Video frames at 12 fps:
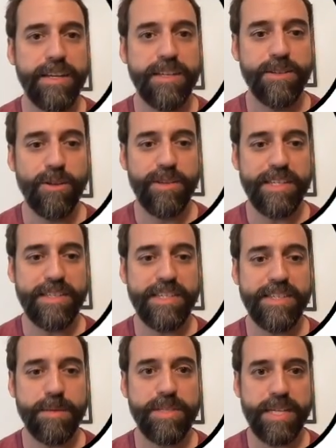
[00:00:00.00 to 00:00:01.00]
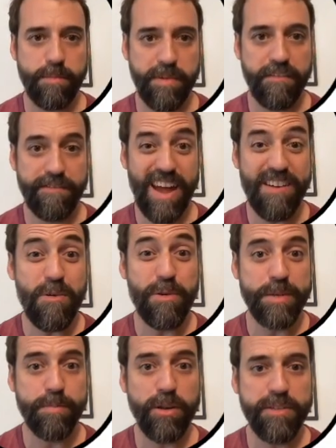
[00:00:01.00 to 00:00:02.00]
So these systems can be very
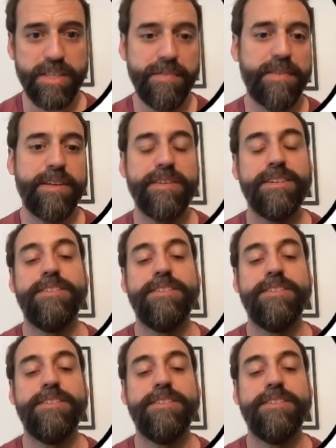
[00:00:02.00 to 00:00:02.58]
responsive,